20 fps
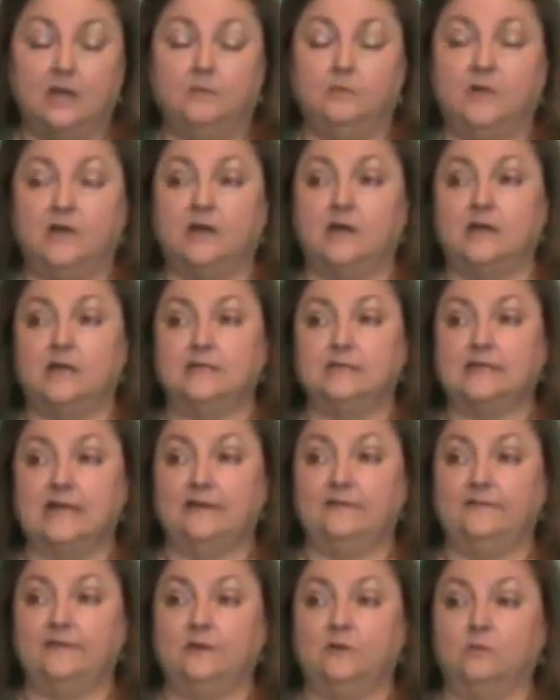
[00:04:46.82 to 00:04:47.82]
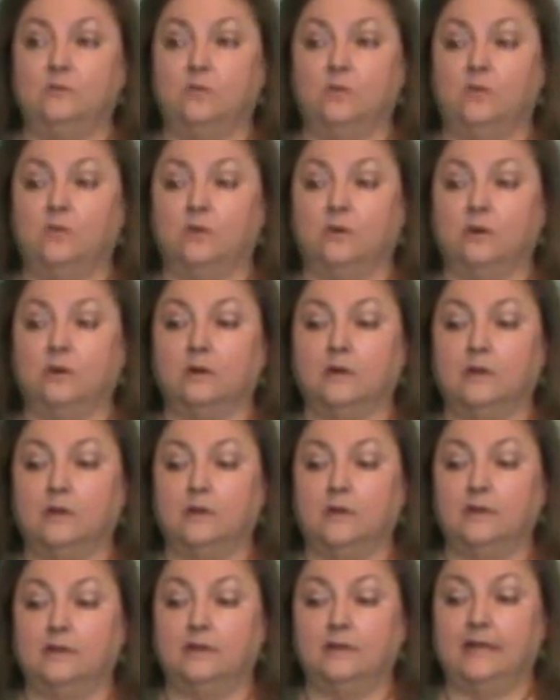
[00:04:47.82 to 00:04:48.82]
Because I feel more
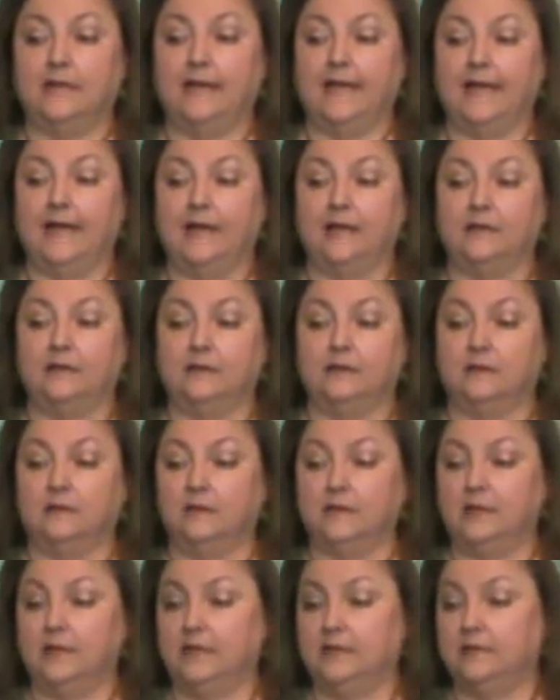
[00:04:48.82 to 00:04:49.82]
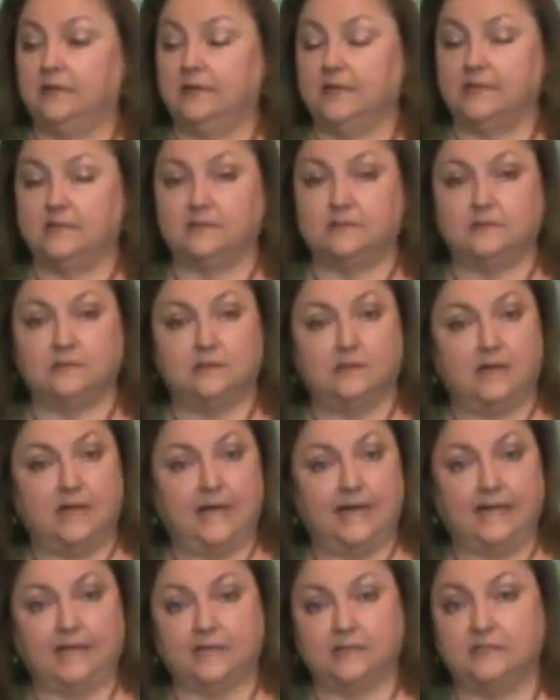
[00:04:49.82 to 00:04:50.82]
that
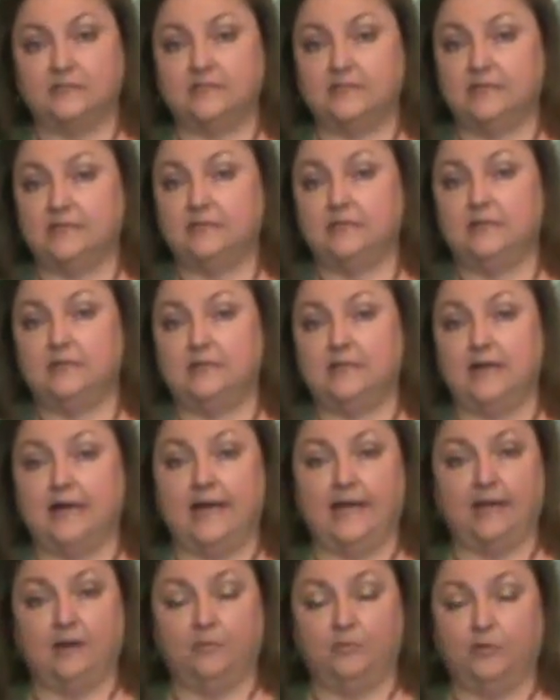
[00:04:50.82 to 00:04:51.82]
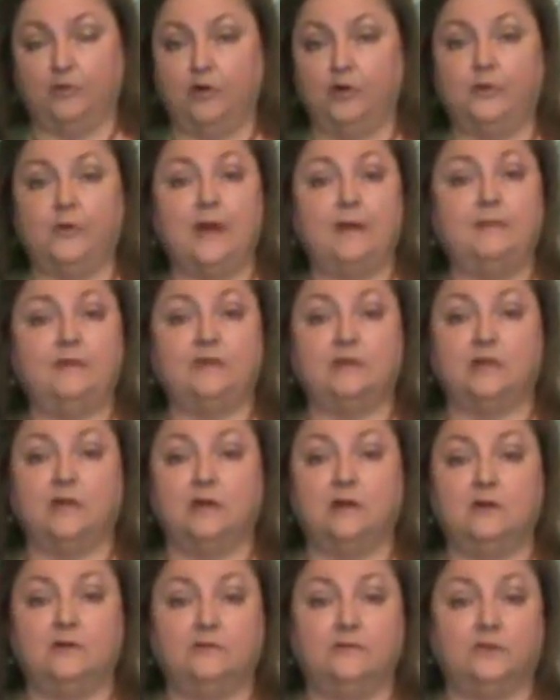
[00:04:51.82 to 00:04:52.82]
I can send it, I can program it to
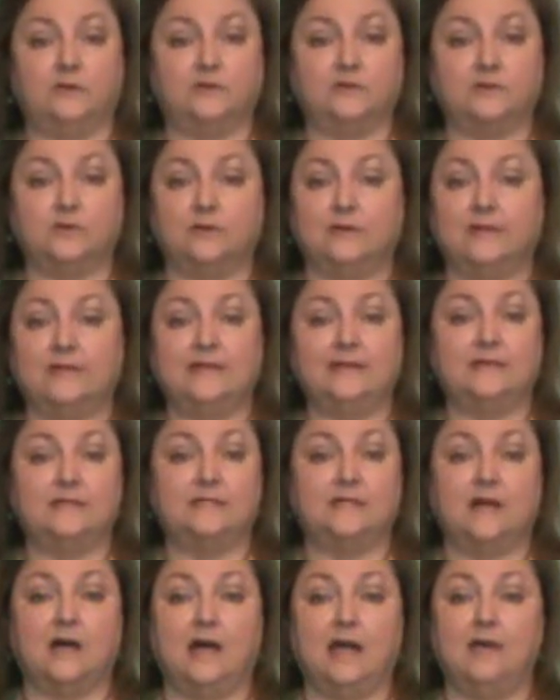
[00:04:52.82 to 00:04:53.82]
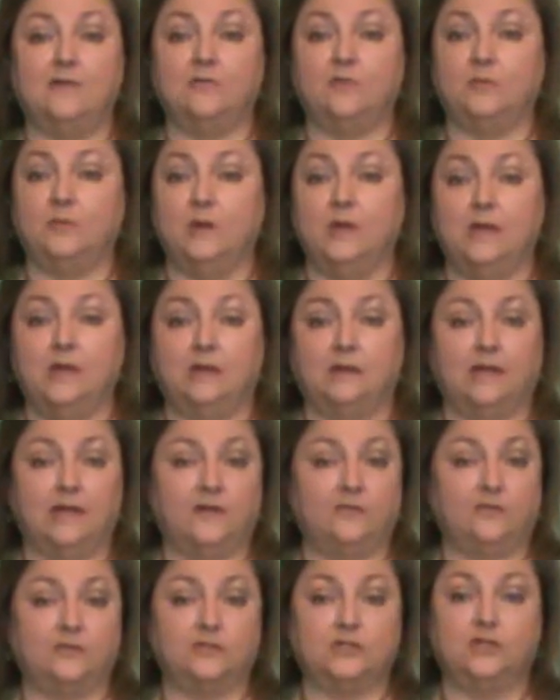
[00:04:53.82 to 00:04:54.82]
go for a certain length of time, like
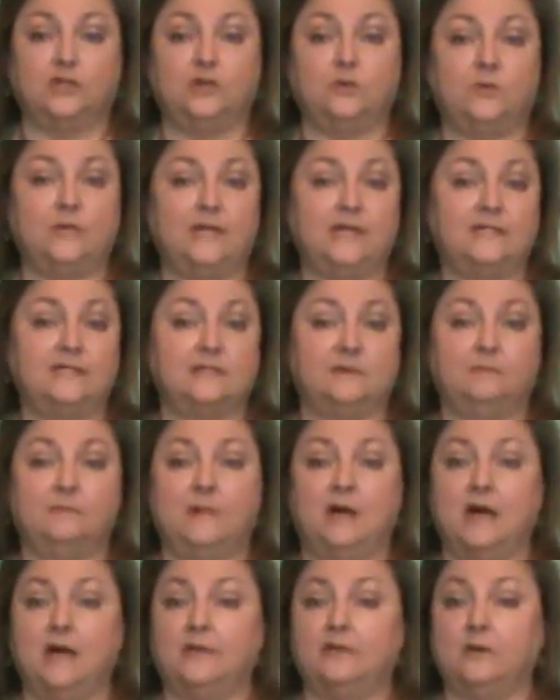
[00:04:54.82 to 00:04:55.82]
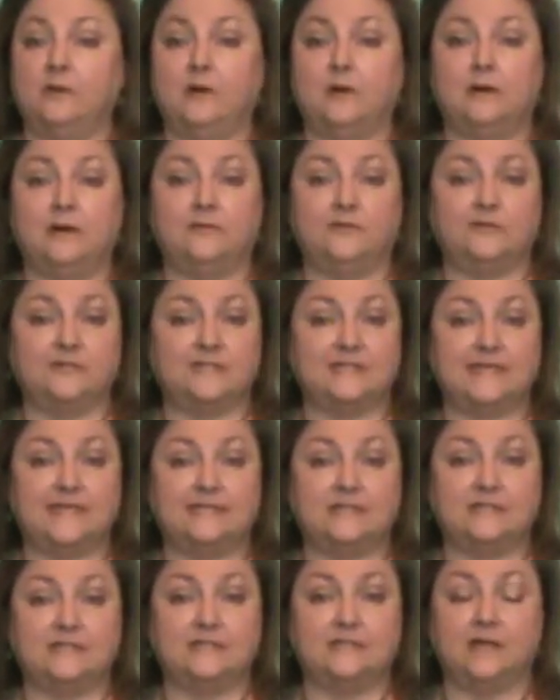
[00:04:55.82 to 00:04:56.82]
for 2 weeks, a month, however it's
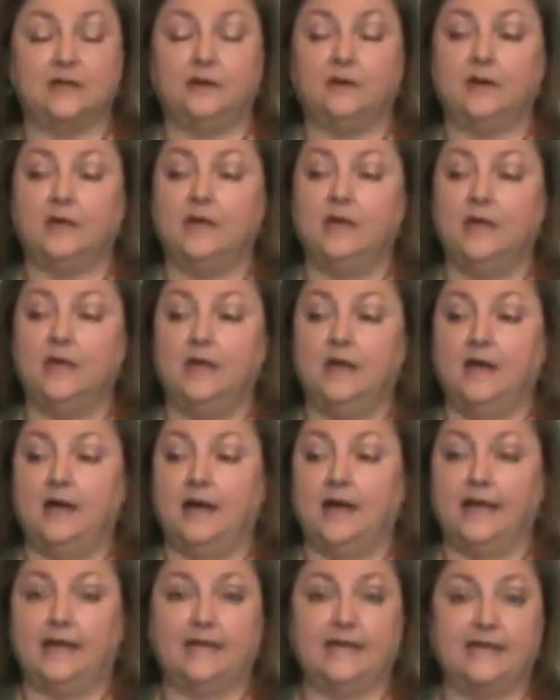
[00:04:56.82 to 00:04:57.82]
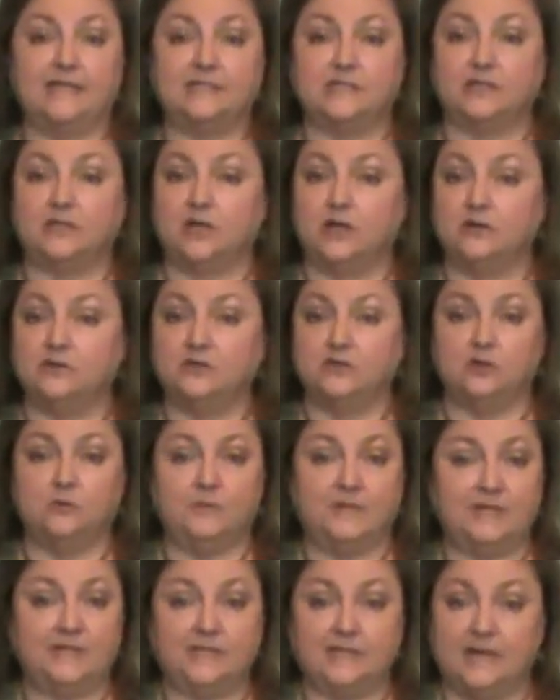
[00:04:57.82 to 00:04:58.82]
necessary. I can ask it to go so
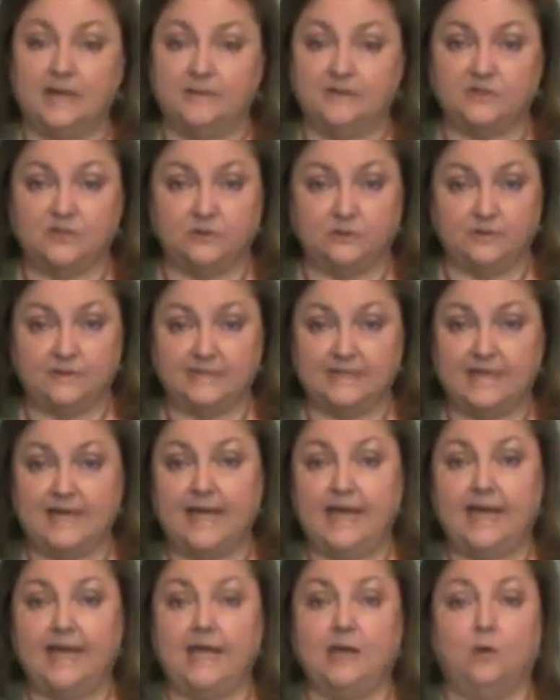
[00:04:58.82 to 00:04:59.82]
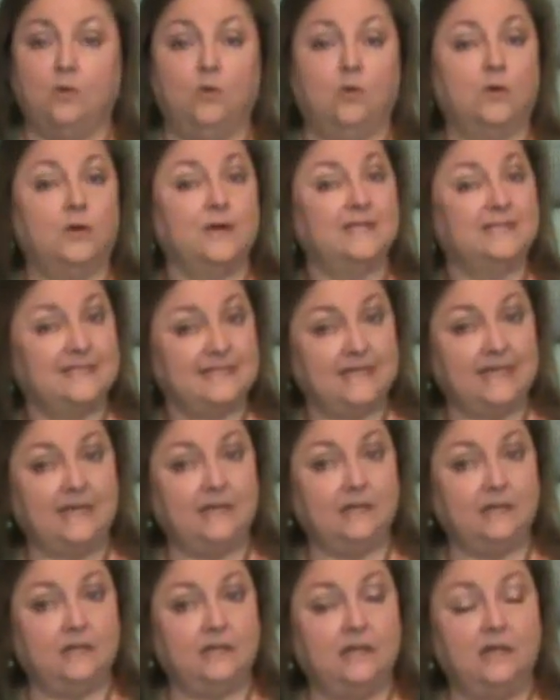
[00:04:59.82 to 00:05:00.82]
many times through the day or as
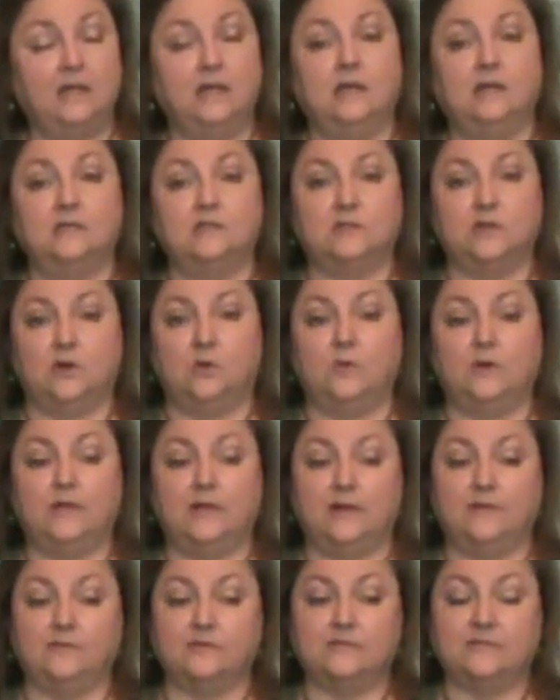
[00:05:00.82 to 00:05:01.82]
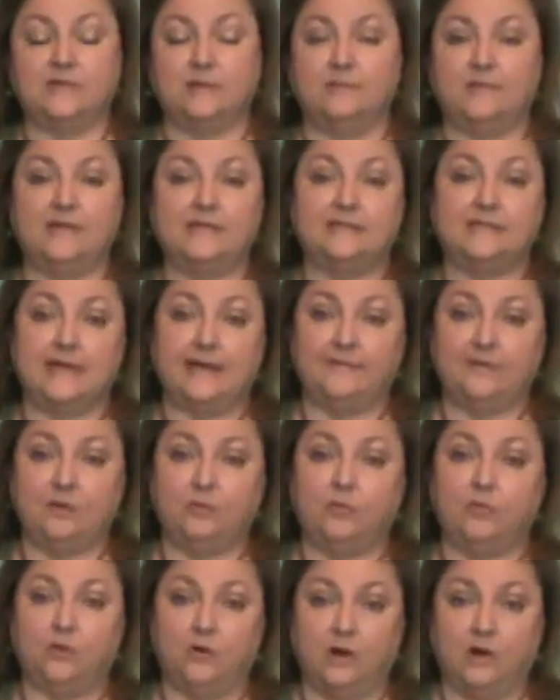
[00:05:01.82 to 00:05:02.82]
needed, so whenever somebody's having
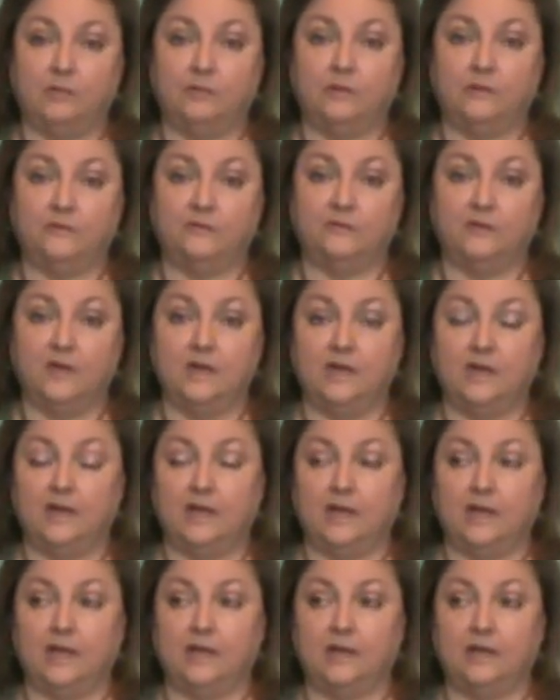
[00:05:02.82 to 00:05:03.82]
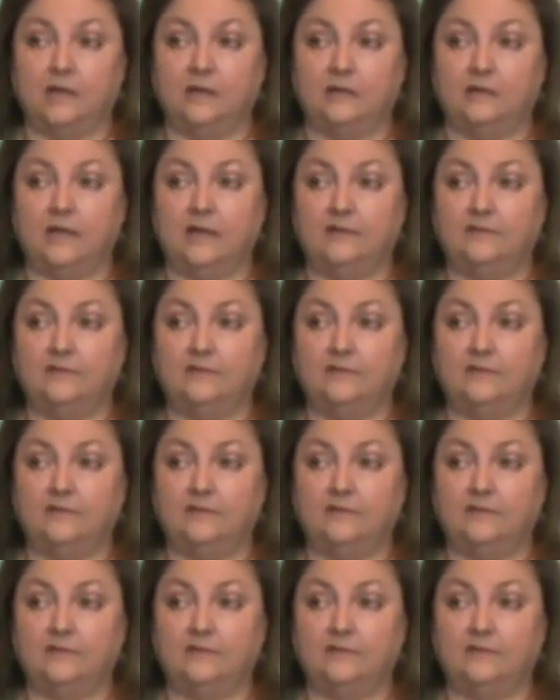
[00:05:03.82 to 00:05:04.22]
problems and they